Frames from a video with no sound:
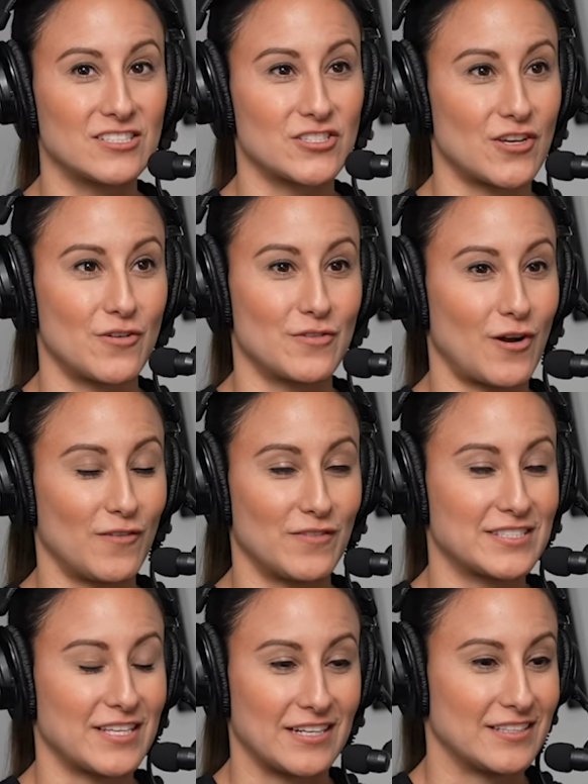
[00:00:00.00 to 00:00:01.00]
And so all of
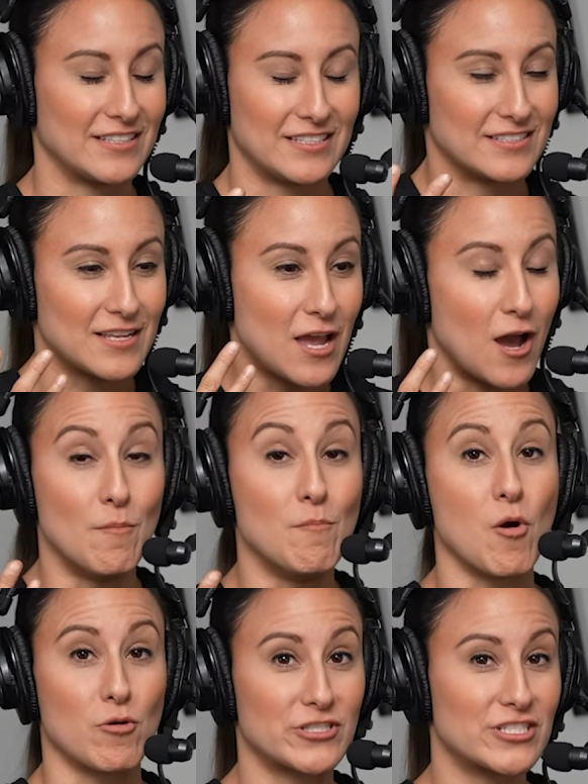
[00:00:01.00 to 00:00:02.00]
a sudden these
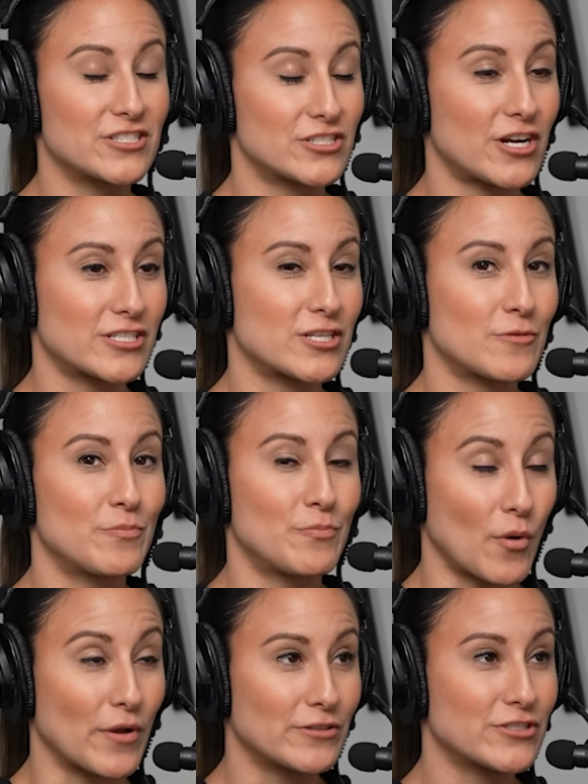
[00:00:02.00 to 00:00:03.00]
emotions start to
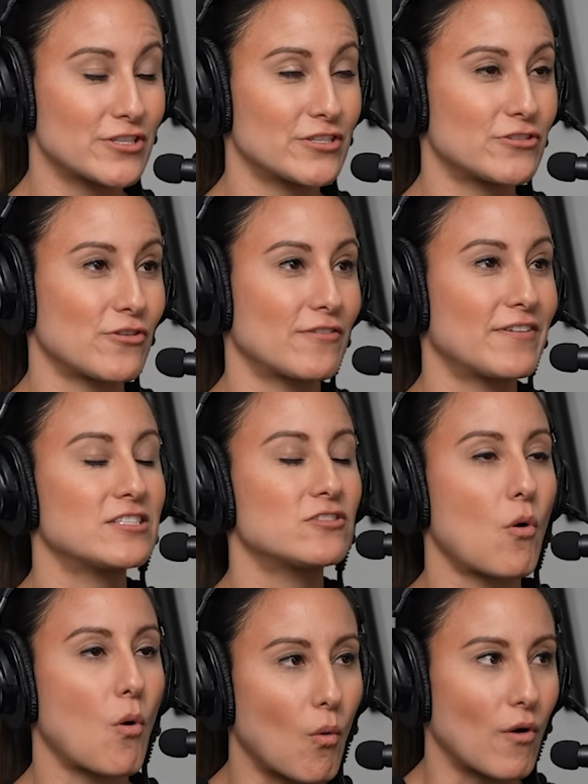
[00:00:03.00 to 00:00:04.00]
boil to the surface
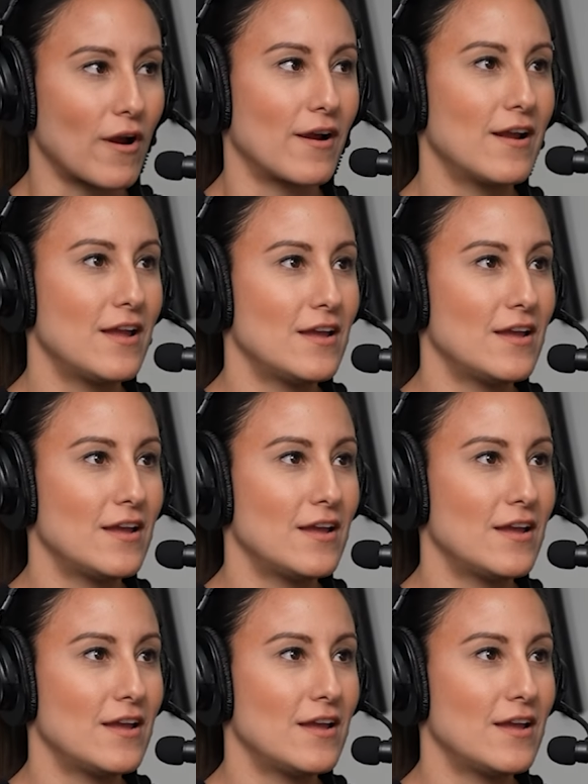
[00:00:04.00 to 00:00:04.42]
or